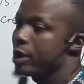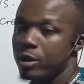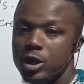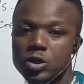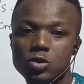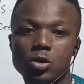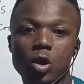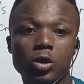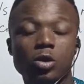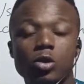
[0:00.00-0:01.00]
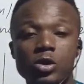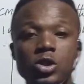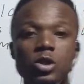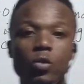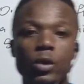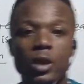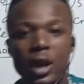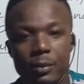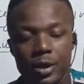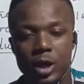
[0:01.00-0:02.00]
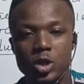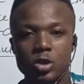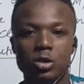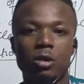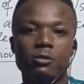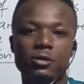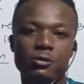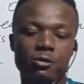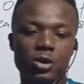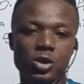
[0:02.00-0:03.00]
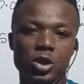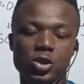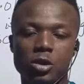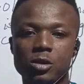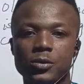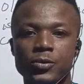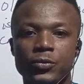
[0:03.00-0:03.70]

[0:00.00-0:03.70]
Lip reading: are going to continue with the application of differentiation.